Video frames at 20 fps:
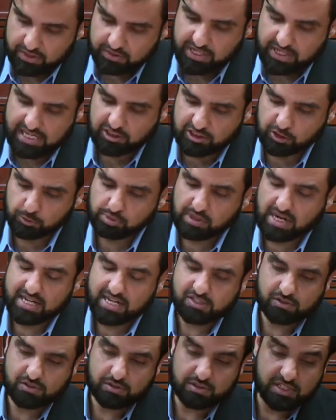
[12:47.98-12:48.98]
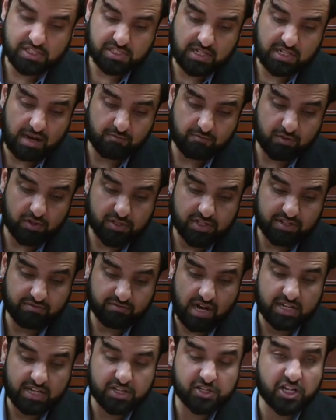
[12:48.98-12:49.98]
The enterprise to discover
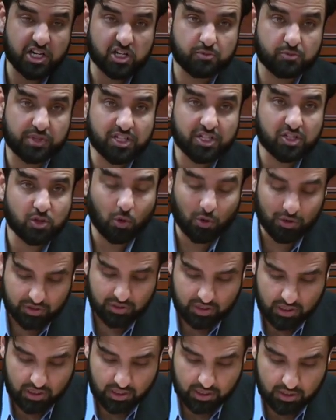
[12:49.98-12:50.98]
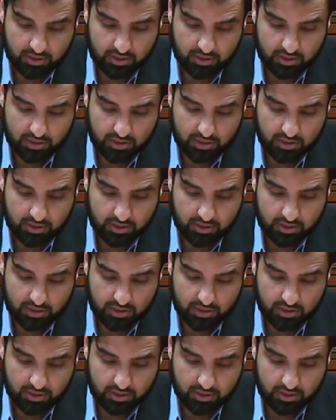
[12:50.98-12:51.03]
divine judgment on